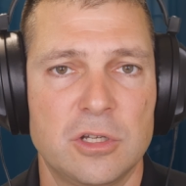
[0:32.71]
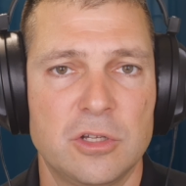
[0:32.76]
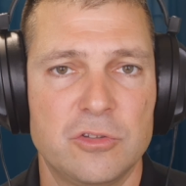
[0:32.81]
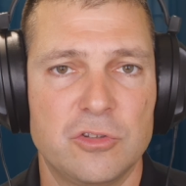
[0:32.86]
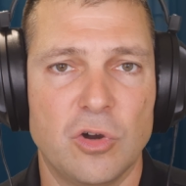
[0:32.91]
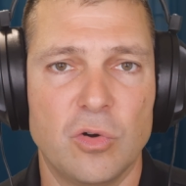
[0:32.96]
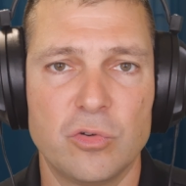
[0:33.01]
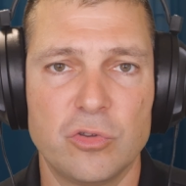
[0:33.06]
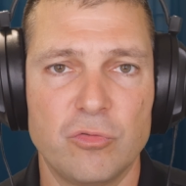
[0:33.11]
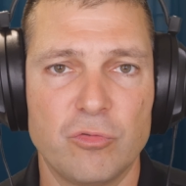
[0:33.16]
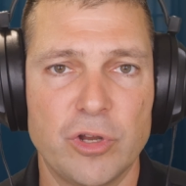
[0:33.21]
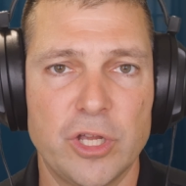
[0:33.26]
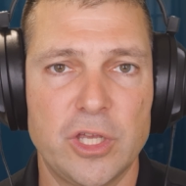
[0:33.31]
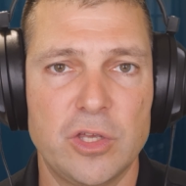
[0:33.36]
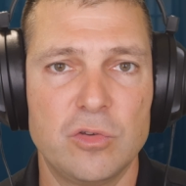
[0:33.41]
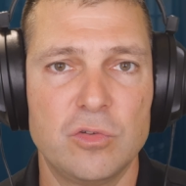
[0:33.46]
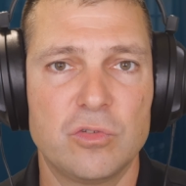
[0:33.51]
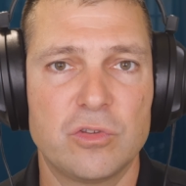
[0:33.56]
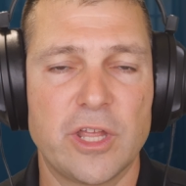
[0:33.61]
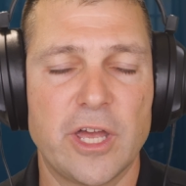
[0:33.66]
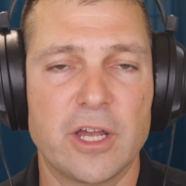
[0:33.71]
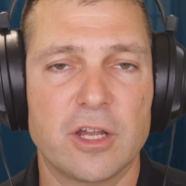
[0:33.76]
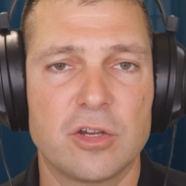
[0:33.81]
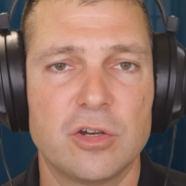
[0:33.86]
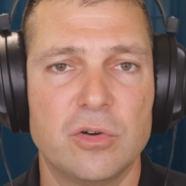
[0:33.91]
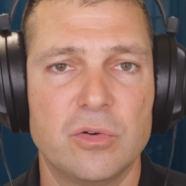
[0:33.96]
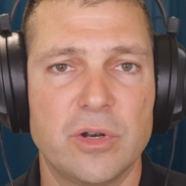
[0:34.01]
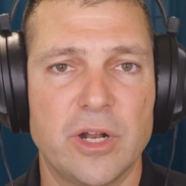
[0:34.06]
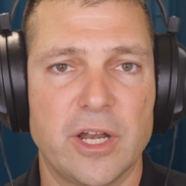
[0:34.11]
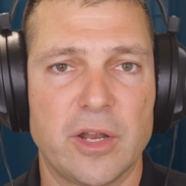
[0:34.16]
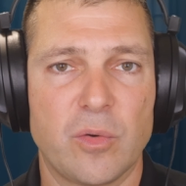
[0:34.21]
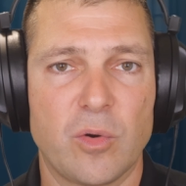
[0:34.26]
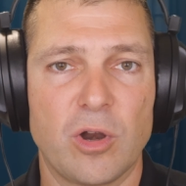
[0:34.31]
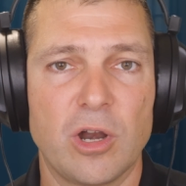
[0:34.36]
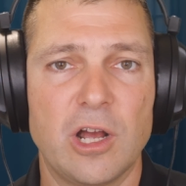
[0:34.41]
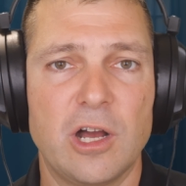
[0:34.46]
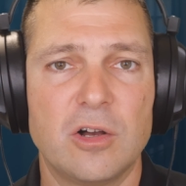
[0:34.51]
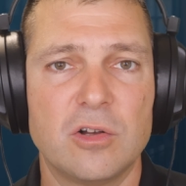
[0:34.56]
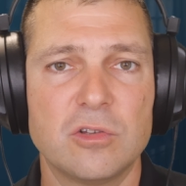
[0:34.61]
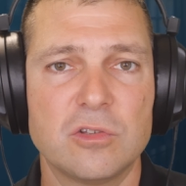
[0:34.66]
Don't reuse that code
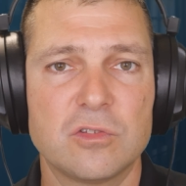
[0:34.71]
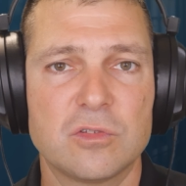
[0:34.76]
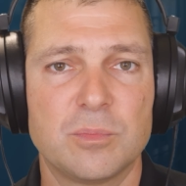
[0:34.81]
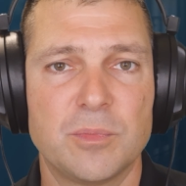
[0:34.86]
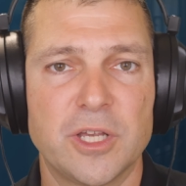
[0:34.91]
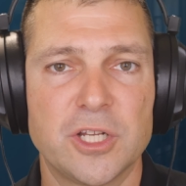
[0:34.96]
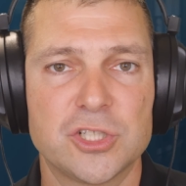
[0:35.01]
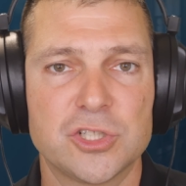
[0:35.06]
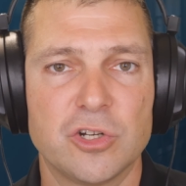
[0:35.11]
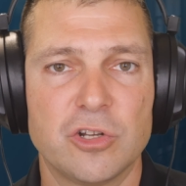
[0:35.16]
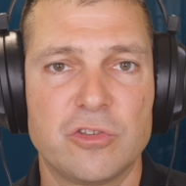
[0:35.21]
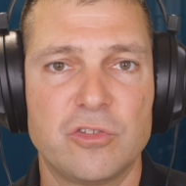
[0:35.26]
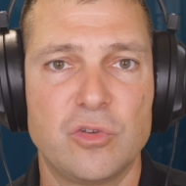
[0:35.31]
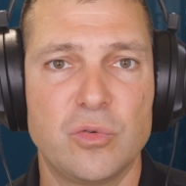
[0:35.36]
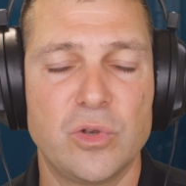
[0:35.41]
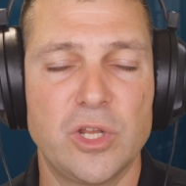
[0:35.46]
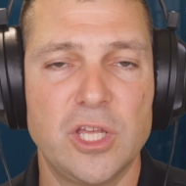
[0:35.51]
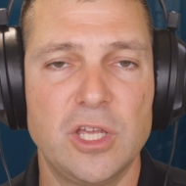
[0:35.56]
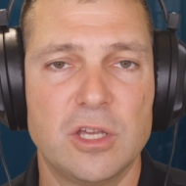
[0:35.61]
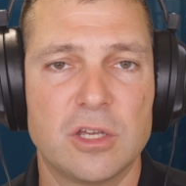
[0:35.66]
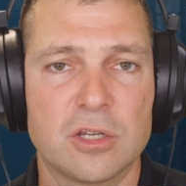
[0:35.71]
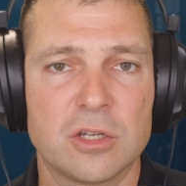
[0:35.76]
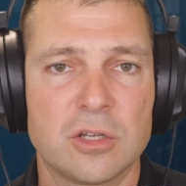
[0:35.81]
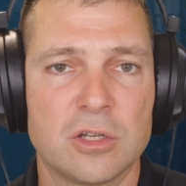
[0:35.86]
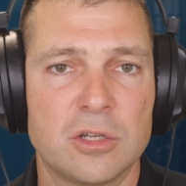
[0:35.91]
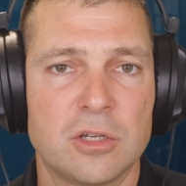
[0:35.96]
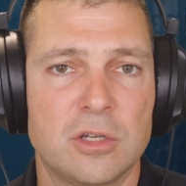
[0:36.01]
anywhere else. Make sure it's unique.